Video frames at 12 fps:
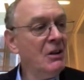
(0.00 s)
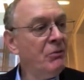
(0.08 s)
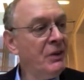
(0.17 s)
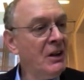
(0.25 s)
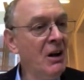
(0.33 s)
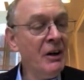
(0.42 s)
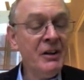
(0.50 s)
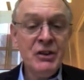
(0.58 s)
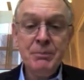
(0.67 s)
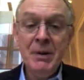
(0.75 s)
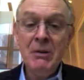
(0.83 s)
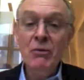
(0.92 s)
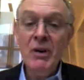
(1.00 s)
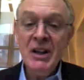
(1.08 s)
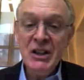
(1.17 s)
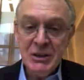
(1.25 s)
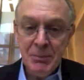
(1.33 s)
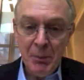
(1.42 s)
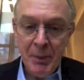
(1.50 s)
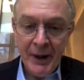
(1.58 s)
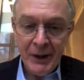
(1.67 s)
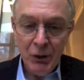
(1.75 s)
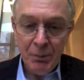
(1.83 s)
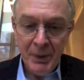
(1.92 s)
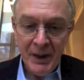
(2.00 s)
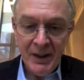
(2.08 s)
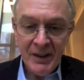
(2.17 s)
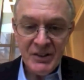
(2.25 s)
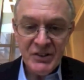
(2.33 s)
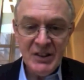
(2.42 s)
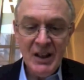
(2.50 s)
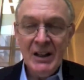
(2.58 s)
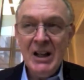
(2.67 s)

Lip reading: regarded as being reasonable by your peers.